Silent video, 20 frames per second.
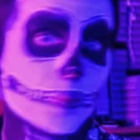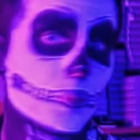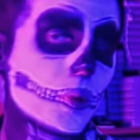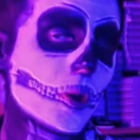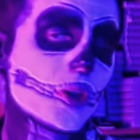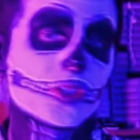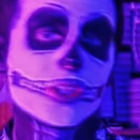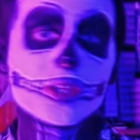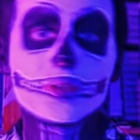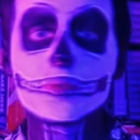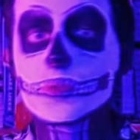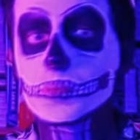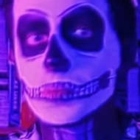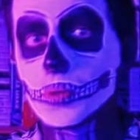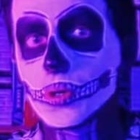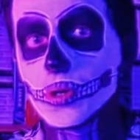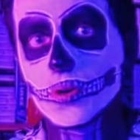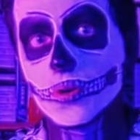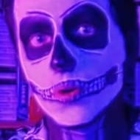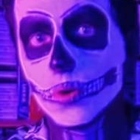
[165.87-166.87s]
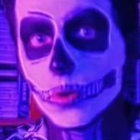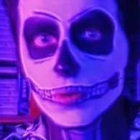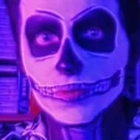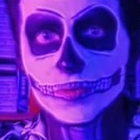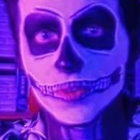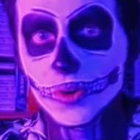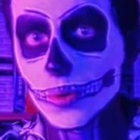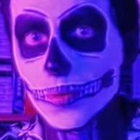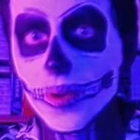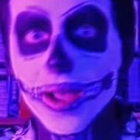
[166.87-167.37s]
project was put on hold
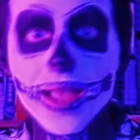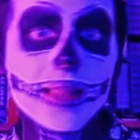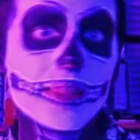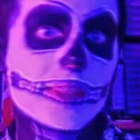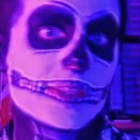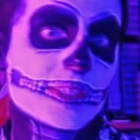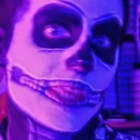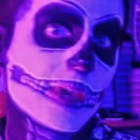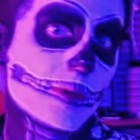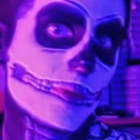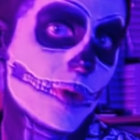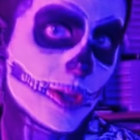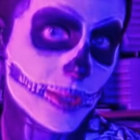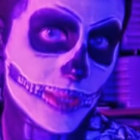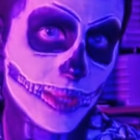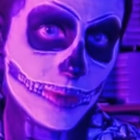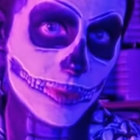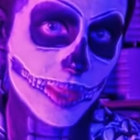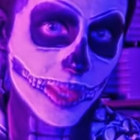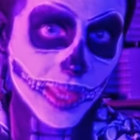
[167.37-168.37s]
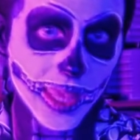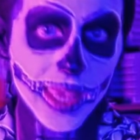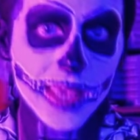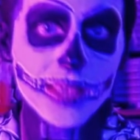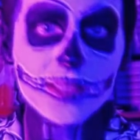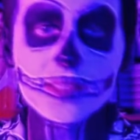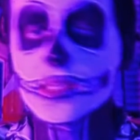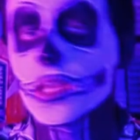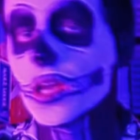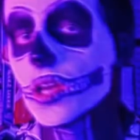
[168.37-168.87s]
for a while as they worked out the
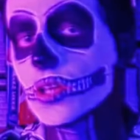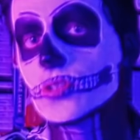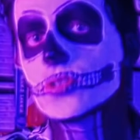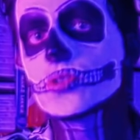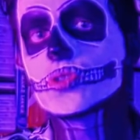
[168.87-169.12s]
kinks, so